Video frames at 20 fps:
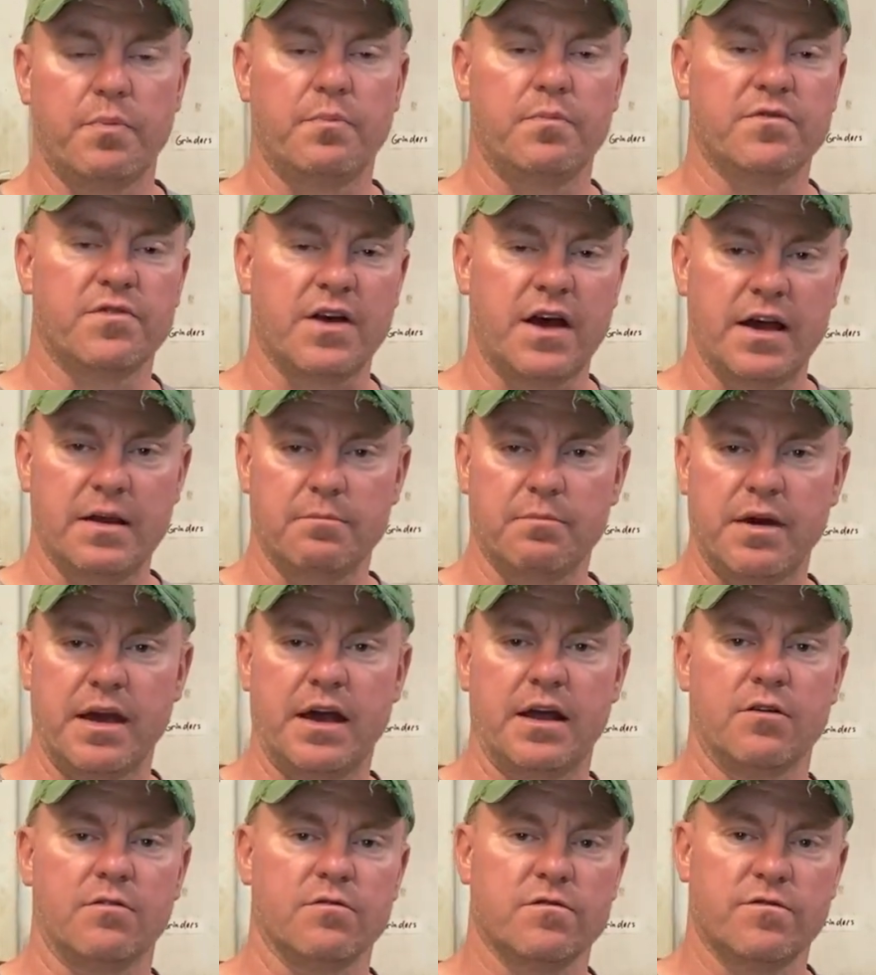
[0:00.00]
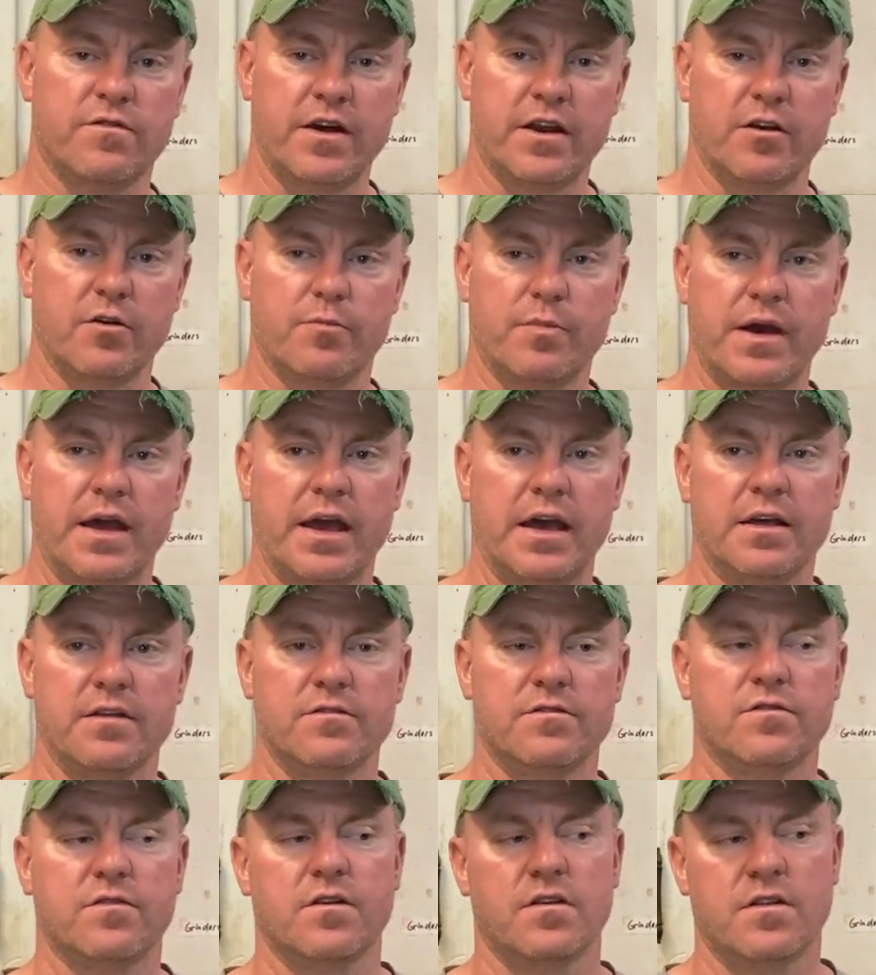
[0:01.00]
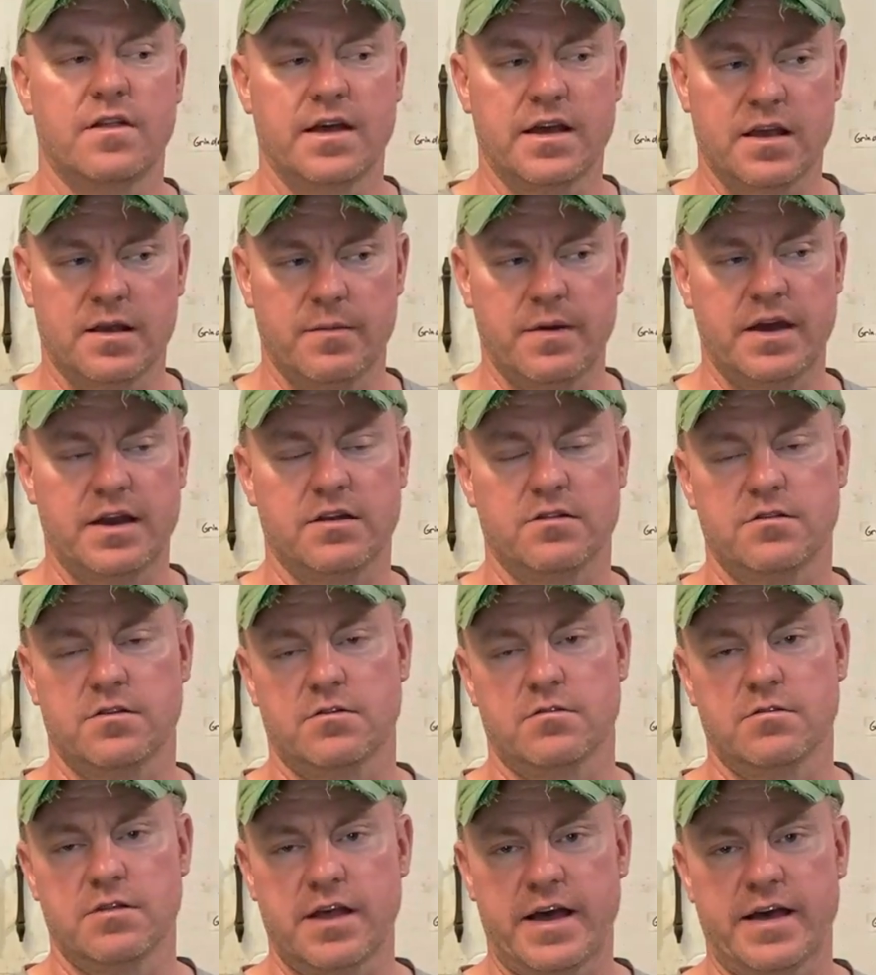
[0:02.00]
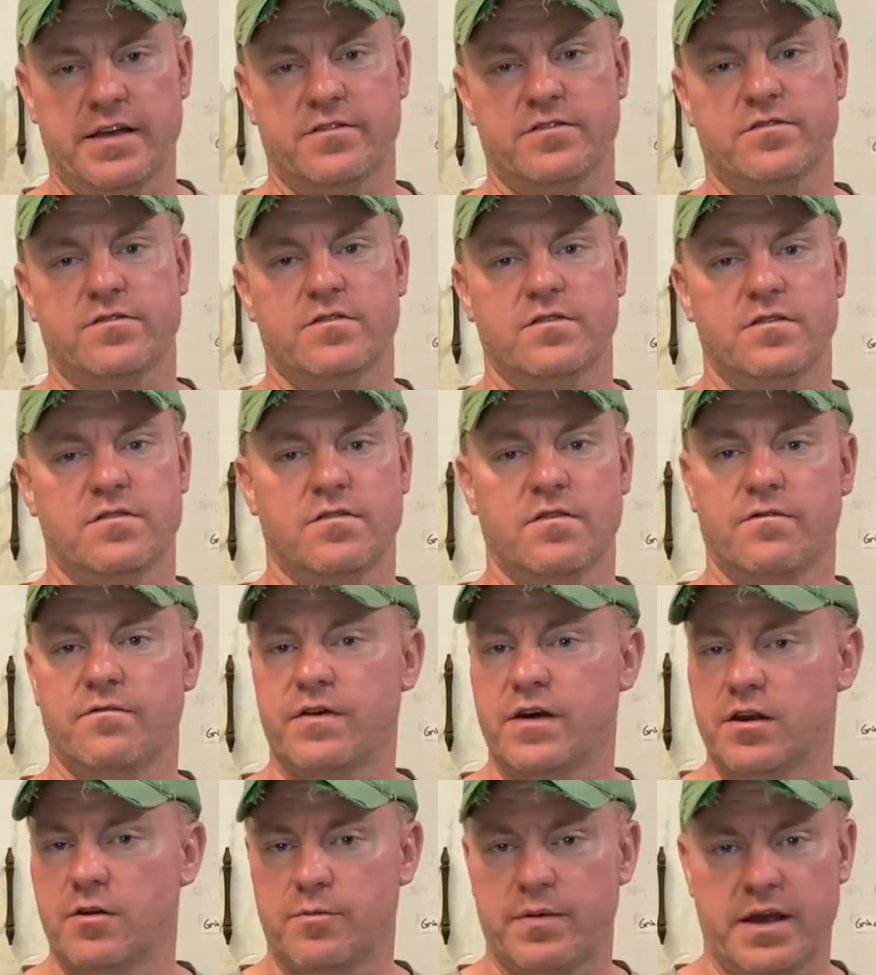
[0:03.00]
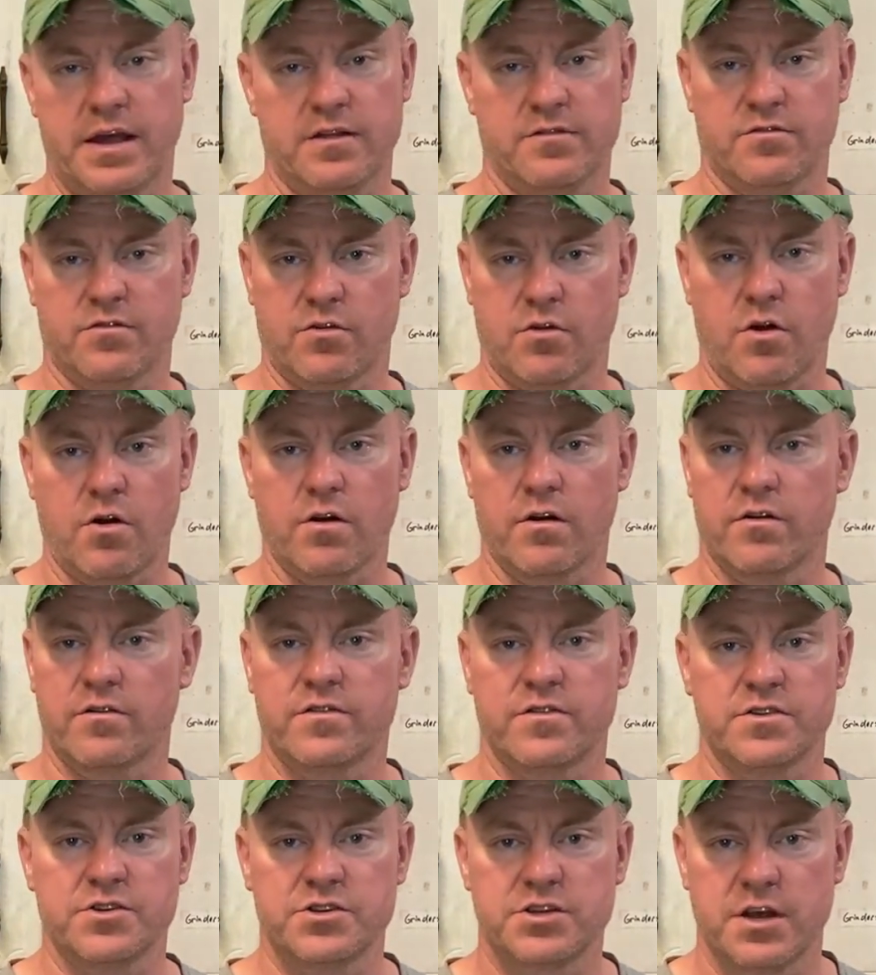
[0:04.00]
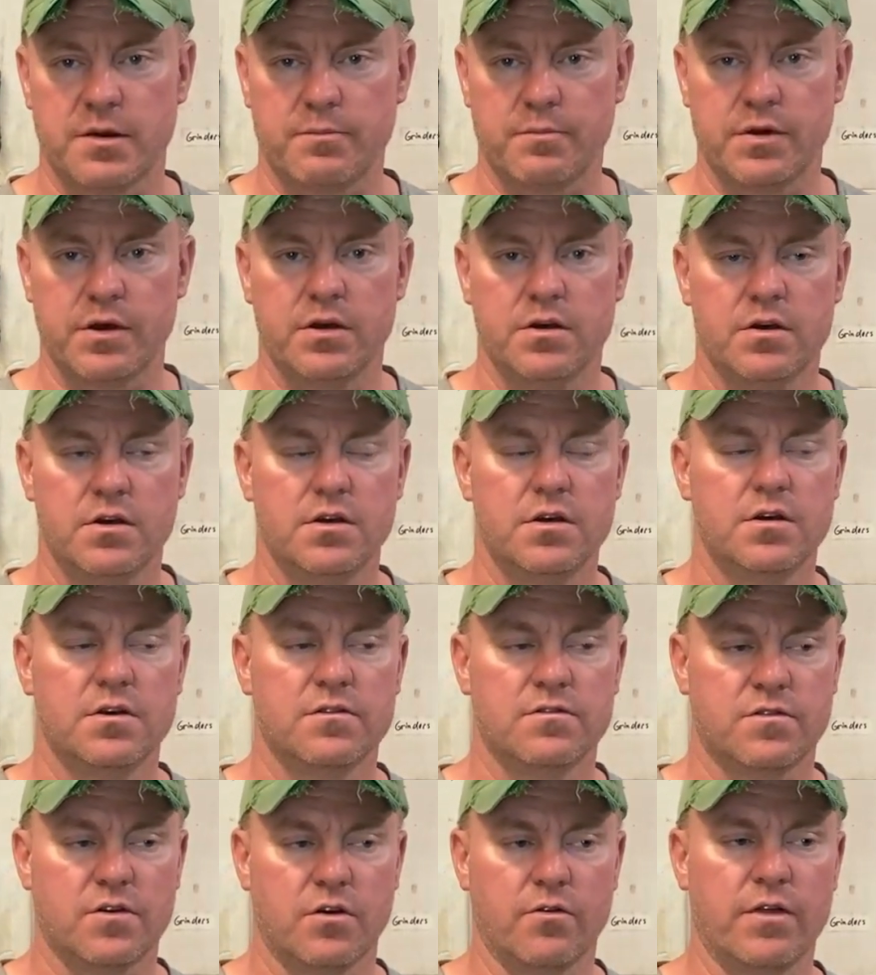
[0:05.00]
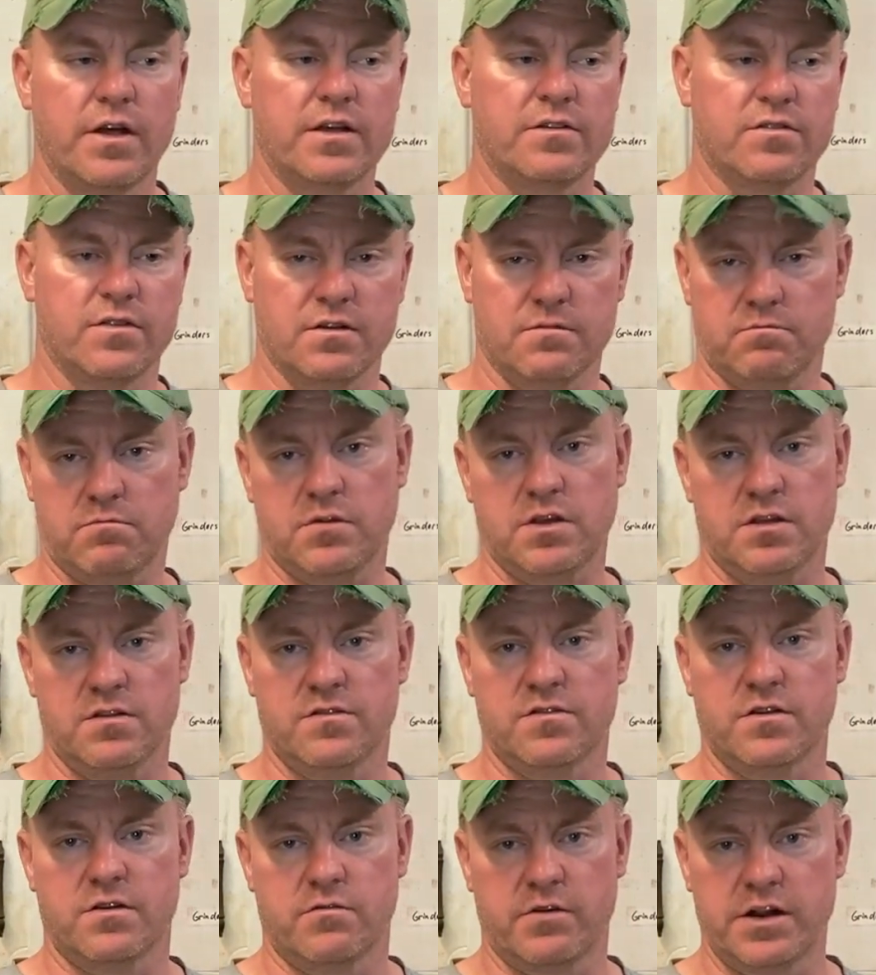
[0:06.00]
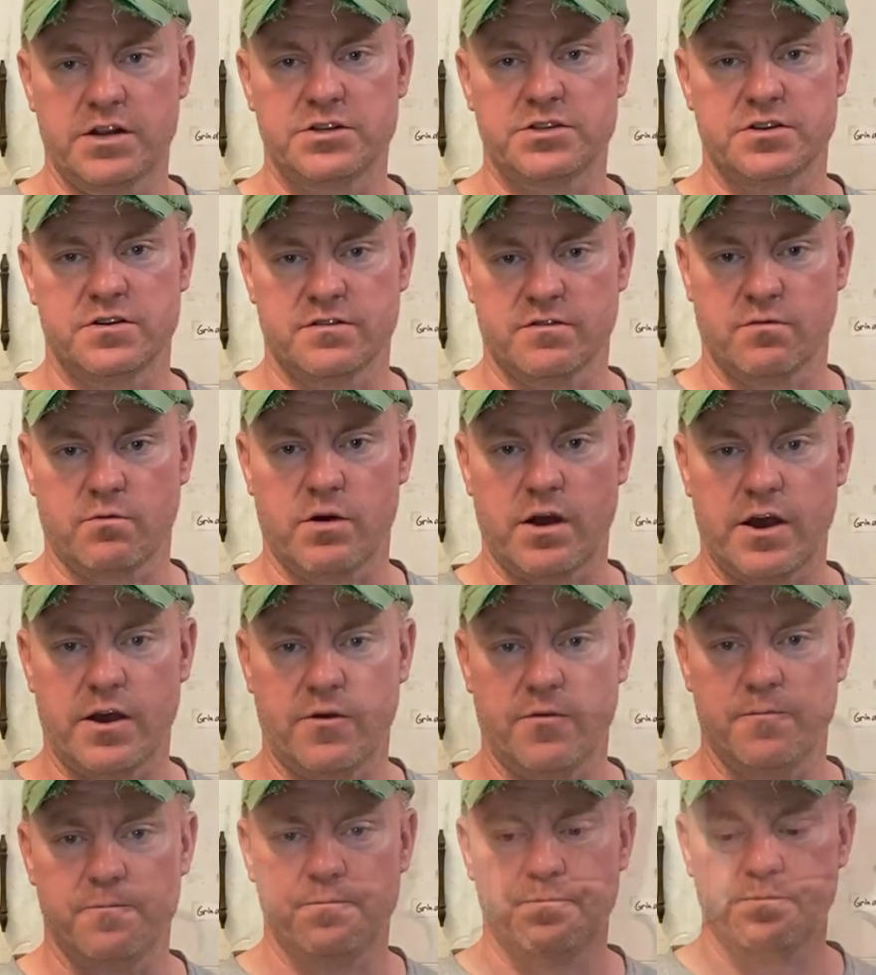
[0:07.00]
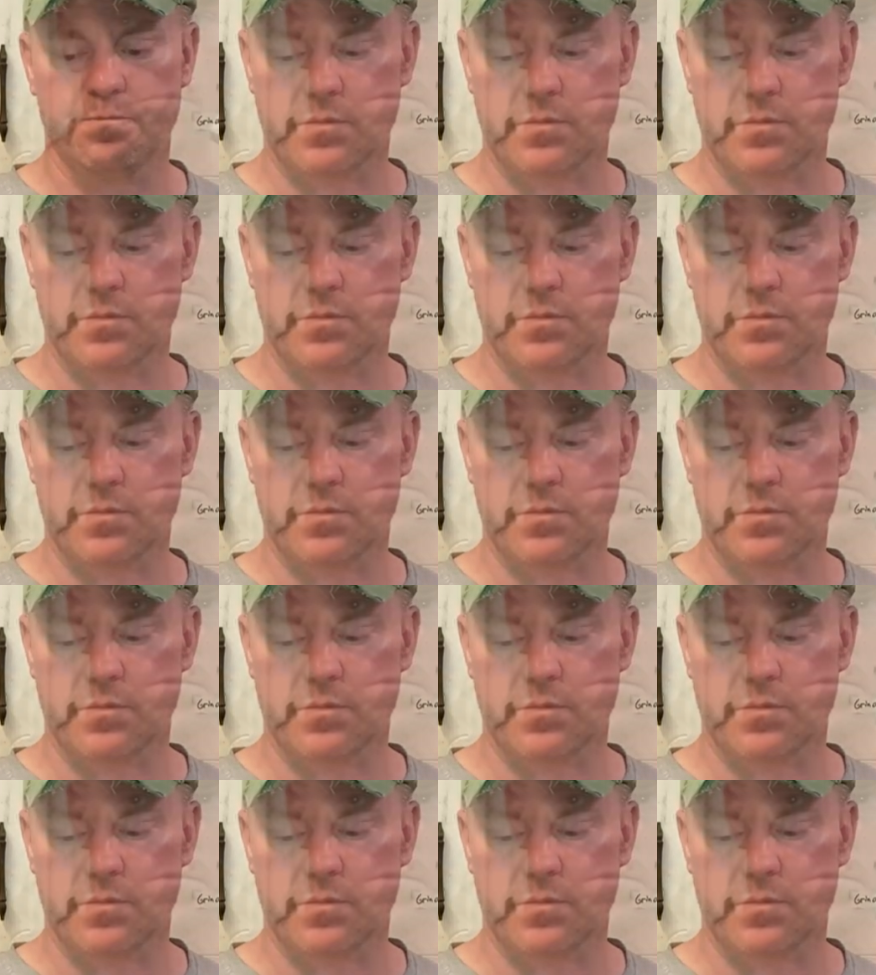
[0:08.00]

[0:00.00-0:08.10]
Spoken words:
side panels, fender pans, they command a little less. Fender pans are harder to ship, so that's a consideration as well.